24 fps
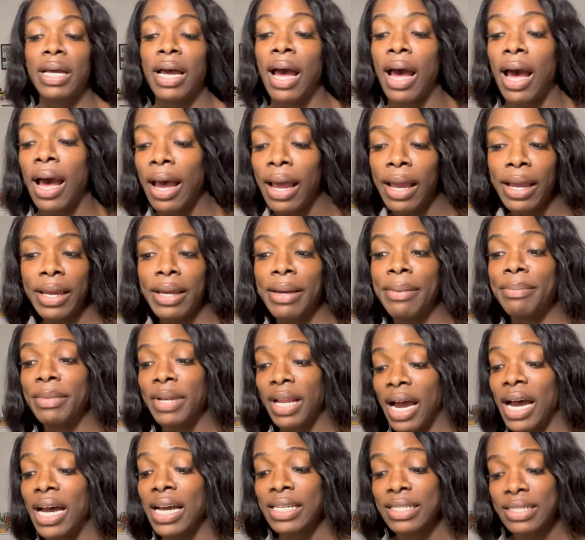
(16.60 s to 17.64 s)
I am
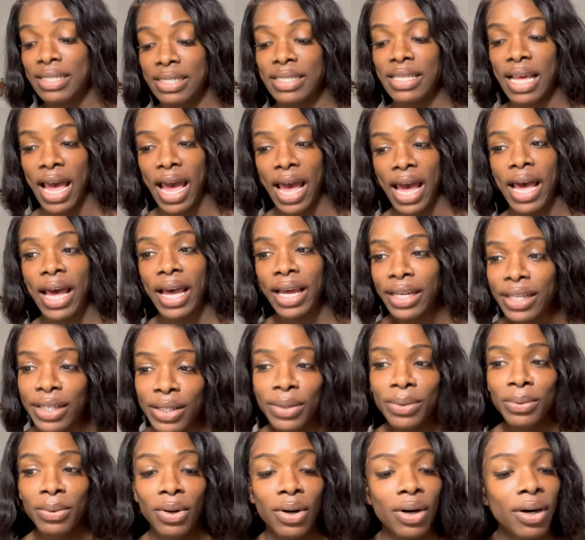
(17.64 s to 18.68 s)
not sad,
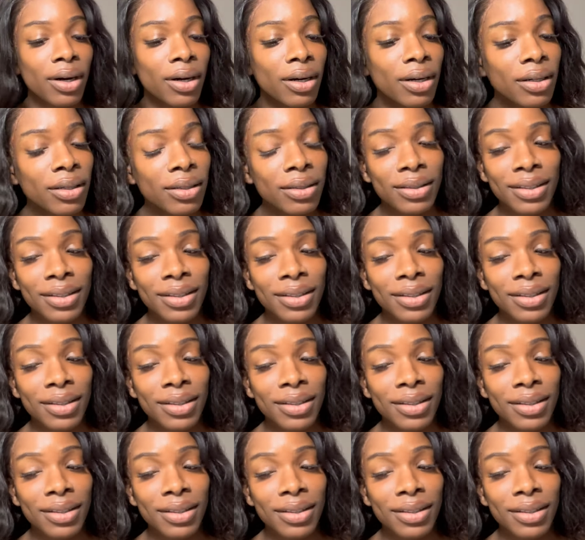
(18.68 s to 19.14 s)
you all.